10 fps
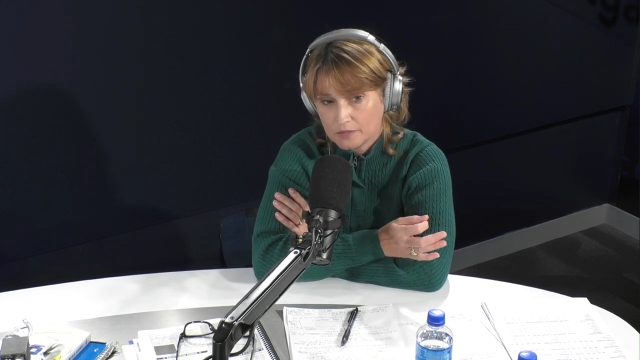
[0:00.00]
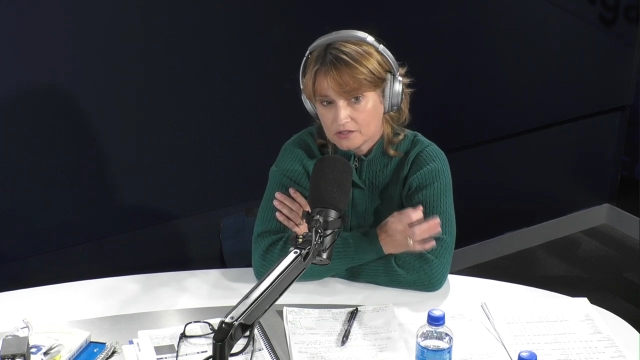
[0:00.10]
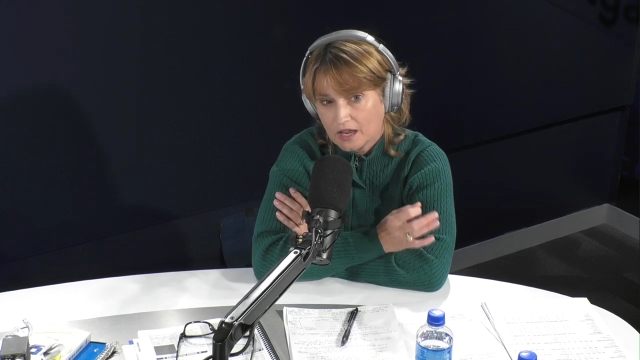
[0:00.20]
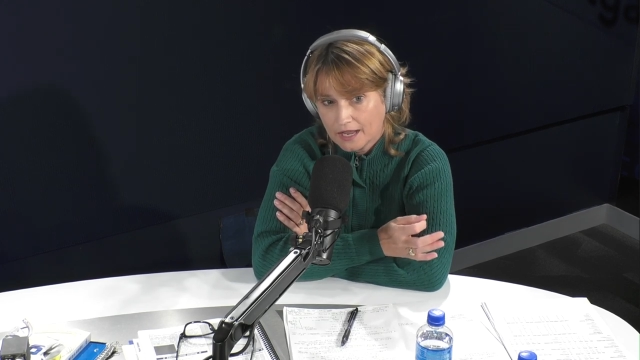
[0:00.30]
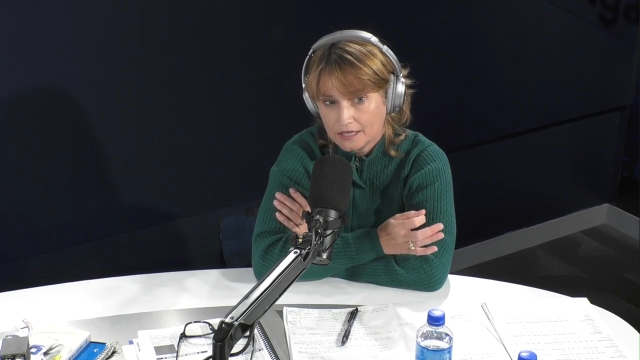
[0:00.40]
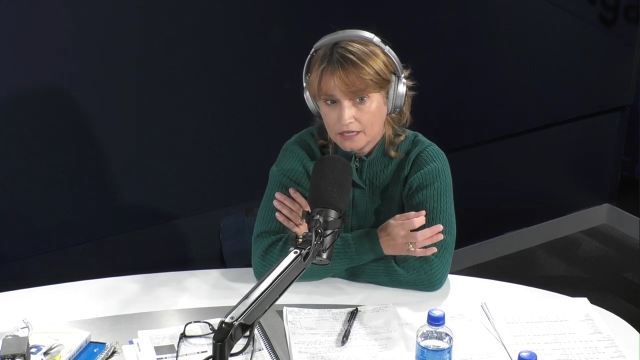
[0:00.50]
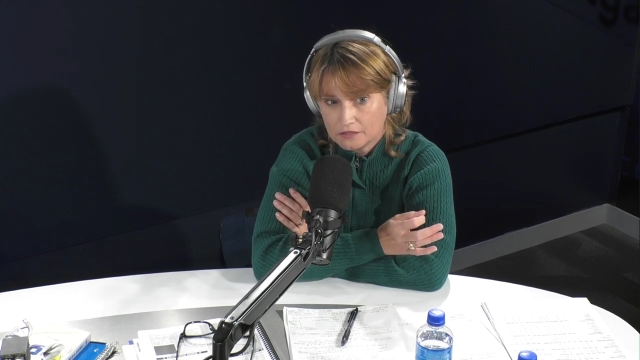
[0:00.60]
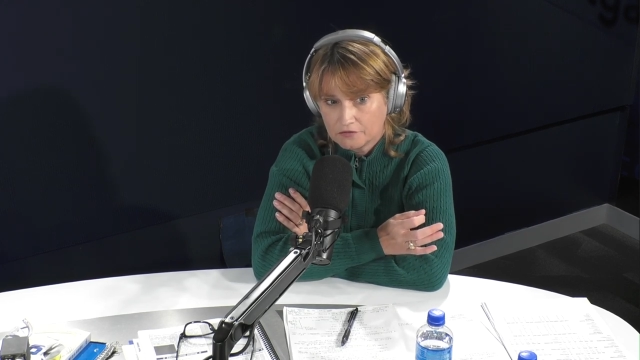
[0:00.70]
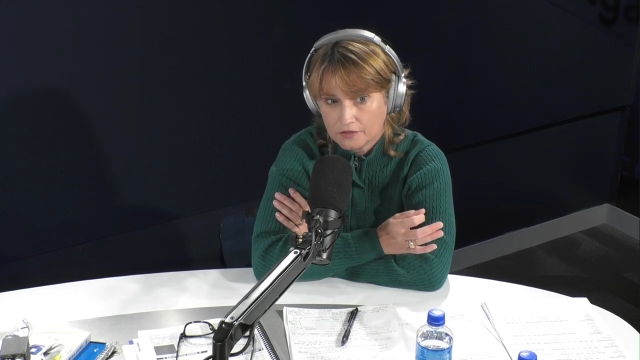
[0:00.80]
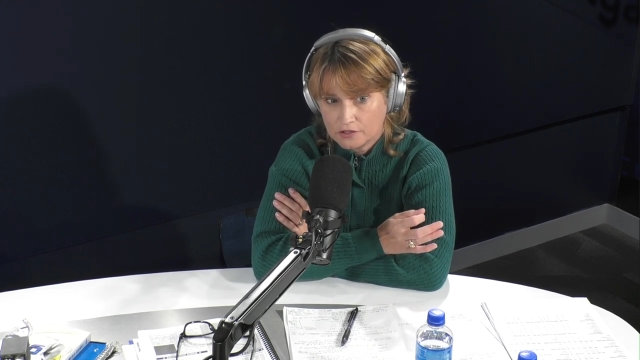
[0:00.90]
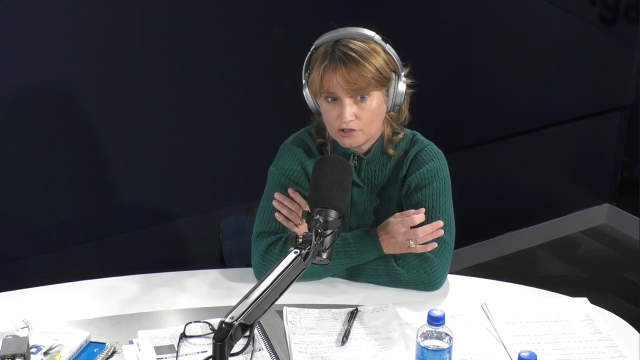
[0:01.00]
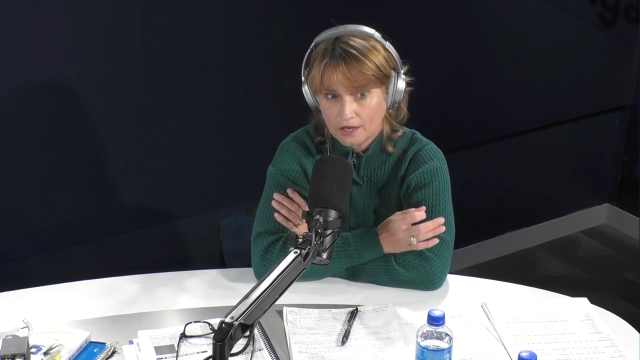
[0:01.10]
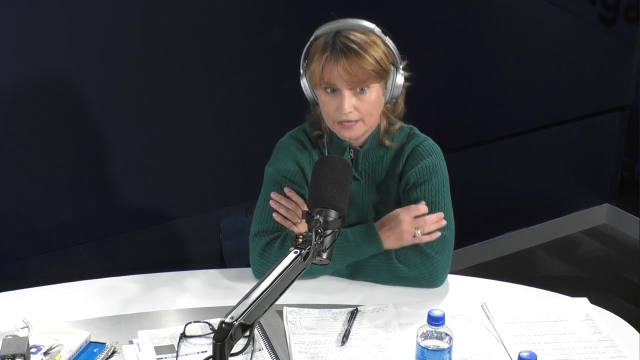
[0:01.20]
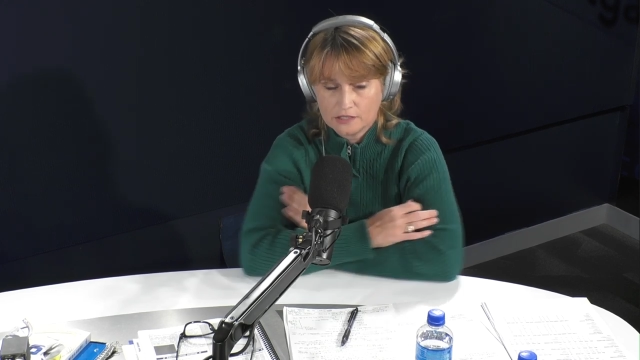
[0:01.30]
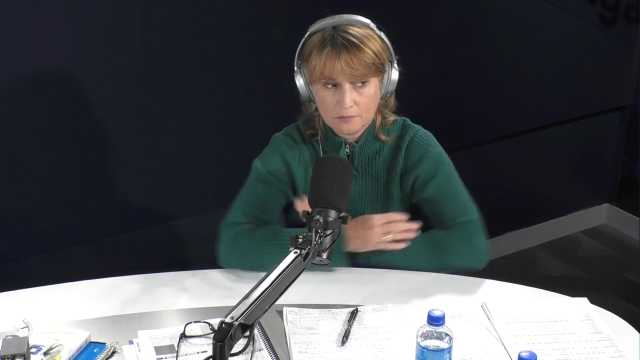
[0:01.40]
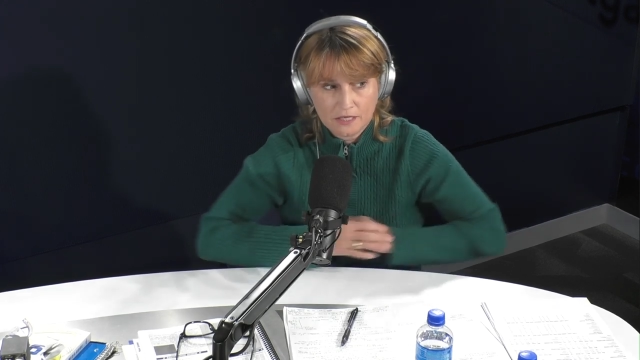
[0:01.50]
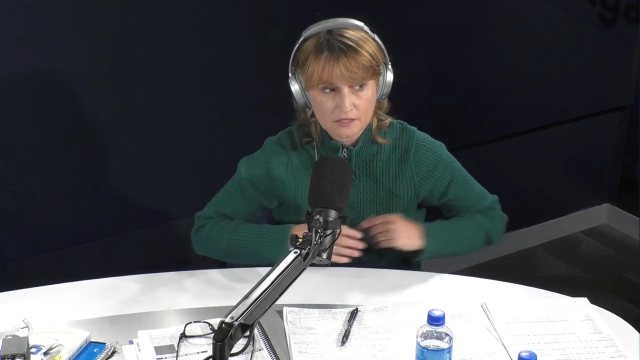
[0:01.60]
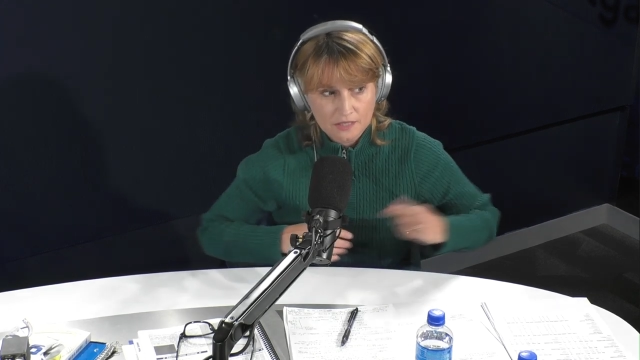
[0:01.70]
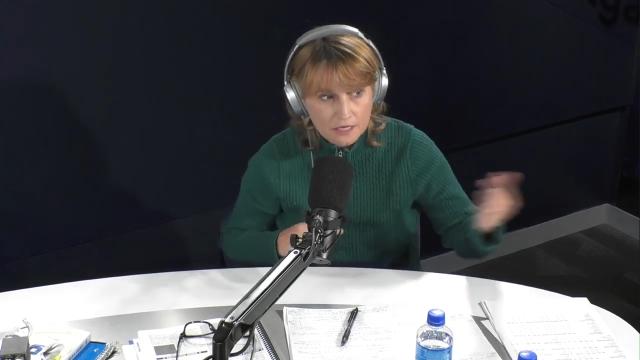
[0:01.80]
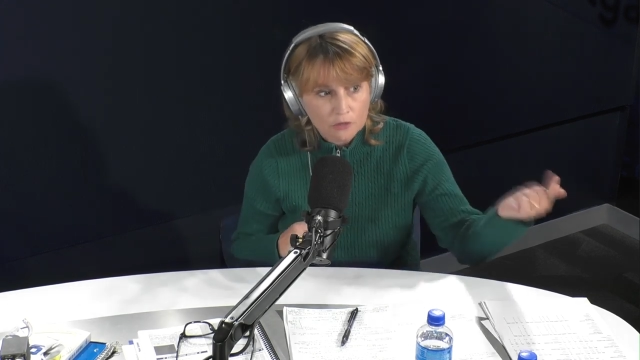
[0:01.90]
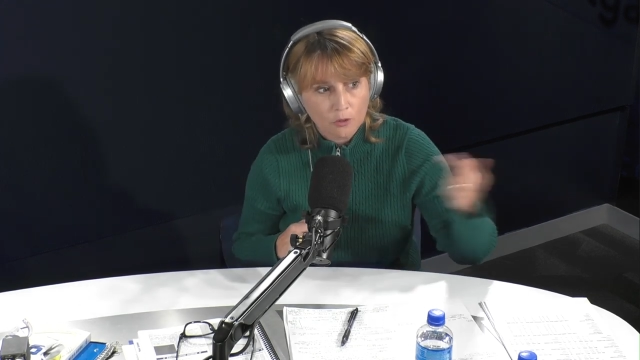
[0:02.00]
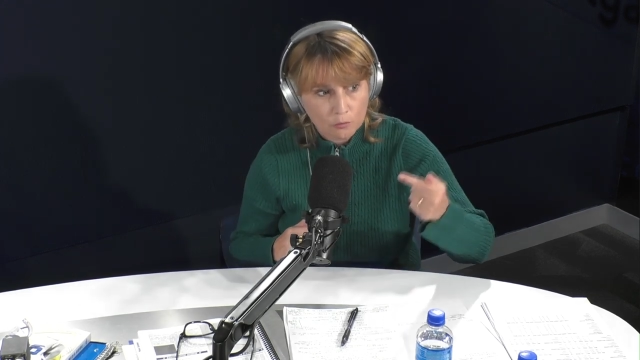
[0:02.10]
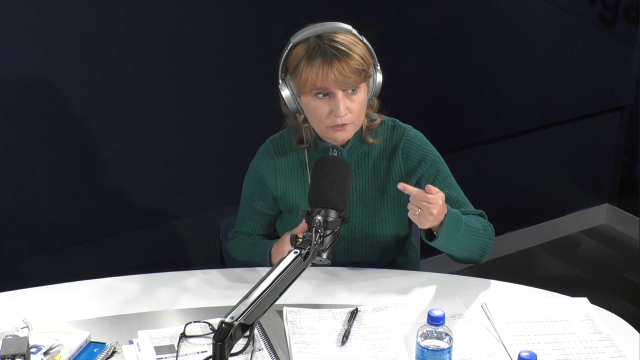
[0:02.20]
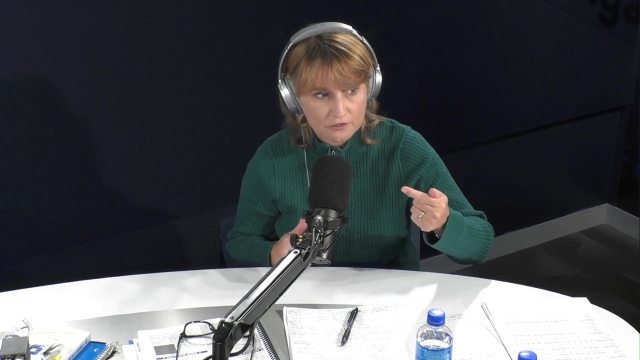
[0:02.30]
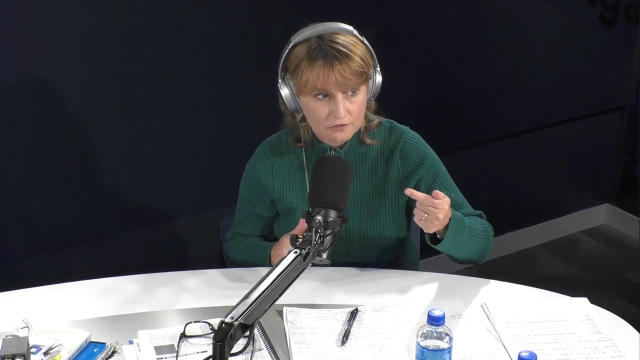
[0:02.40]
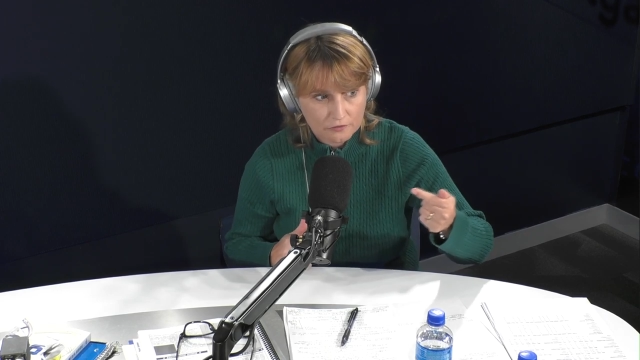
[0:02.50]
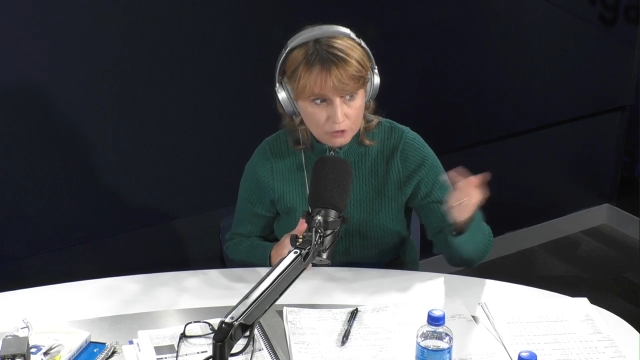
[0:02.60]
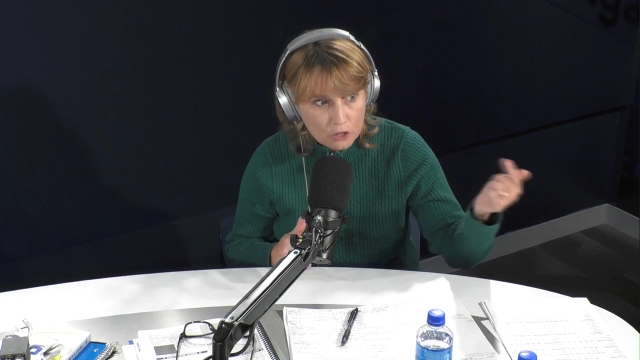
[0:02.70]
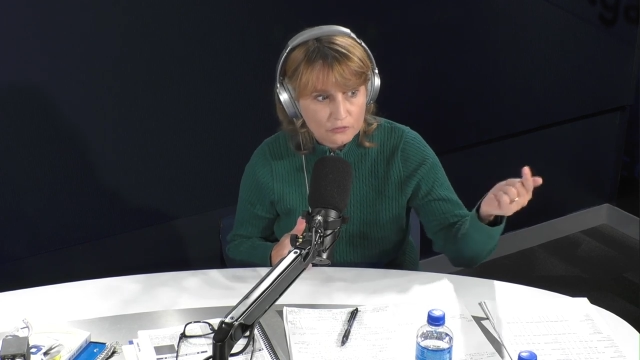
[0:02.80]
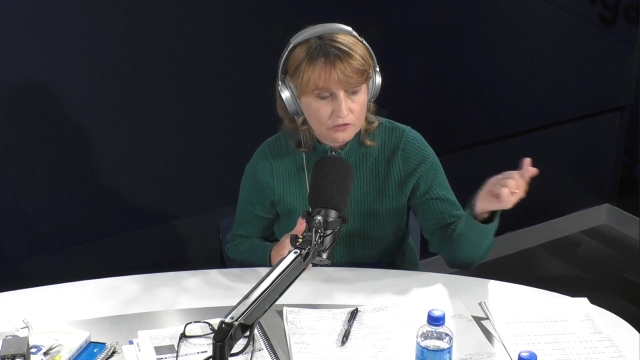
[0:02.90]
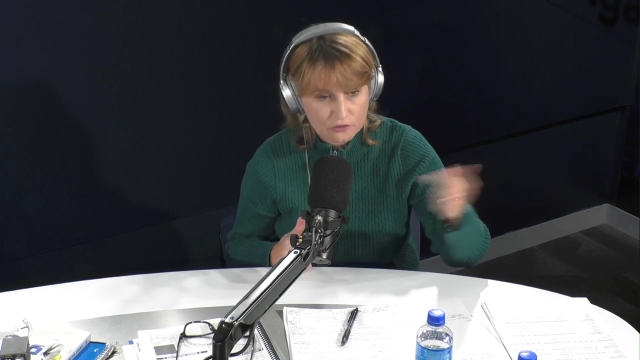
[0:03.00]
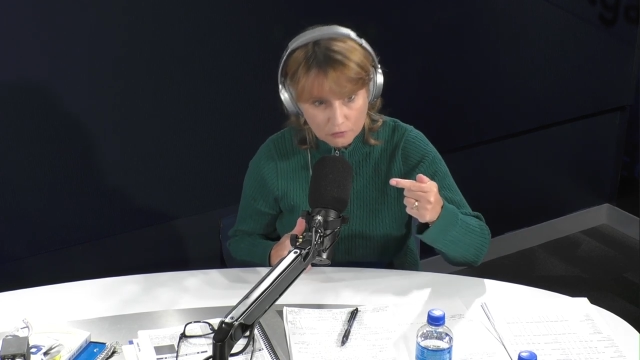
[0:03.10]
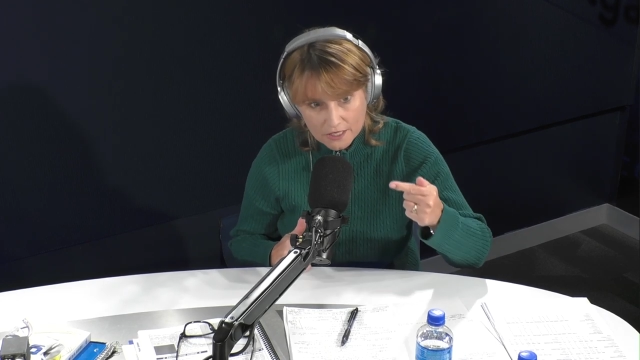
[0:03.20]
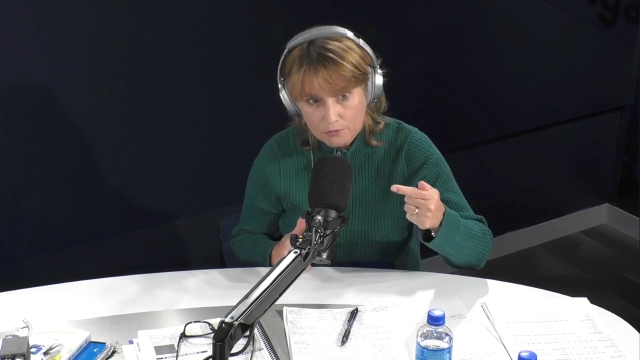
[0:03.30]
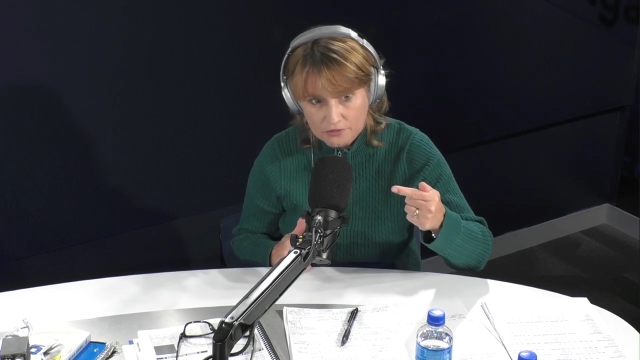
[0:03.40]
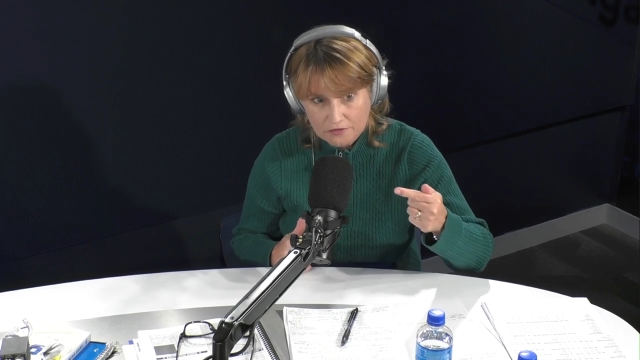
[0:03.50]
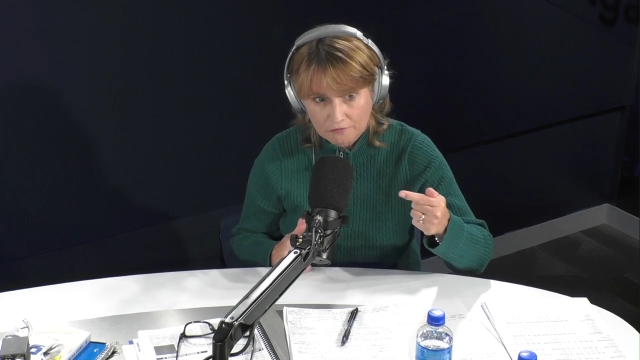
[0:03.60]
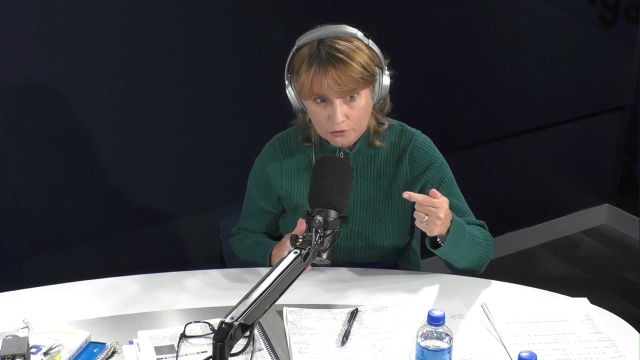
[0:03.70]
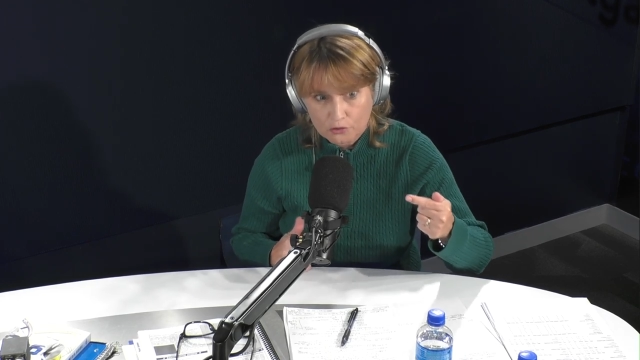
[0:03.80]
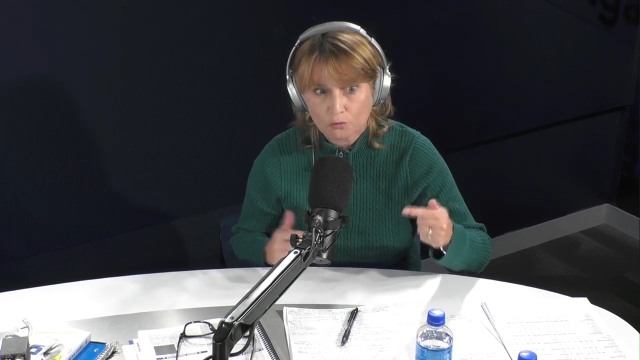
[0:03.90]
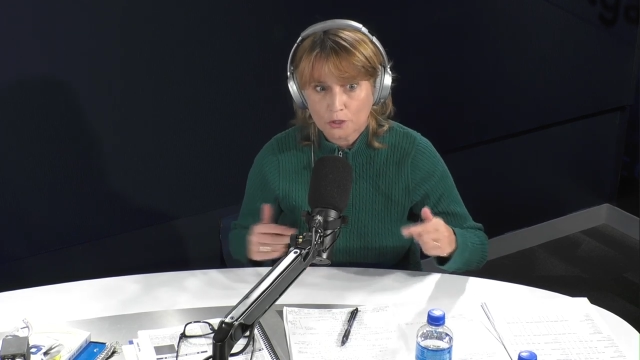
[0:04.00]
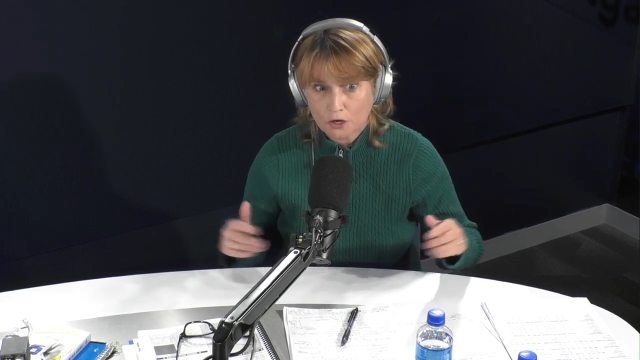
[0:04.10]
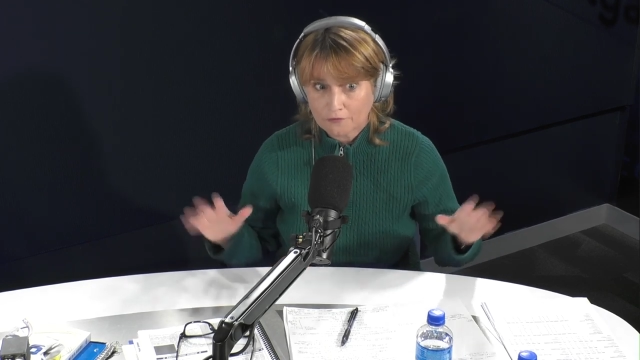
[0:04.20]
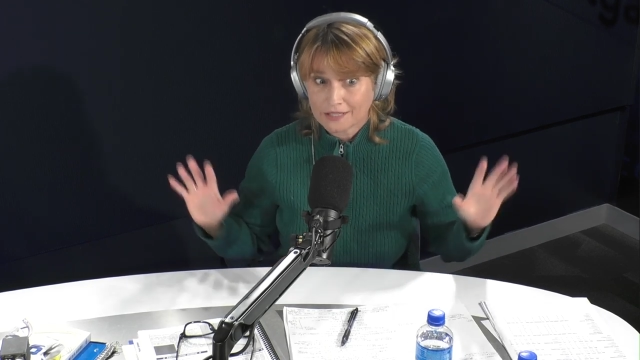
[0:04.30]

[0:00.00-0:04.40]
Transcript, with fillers: the tight end for the Giants, because Ingram was the closest, so he was the first one over yeah.